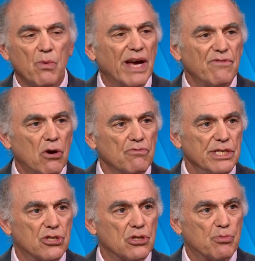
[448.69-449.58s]
We have no
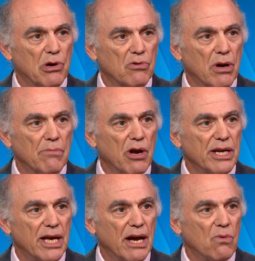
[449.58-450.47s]
research program
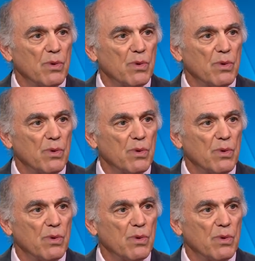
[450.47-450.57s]
right now.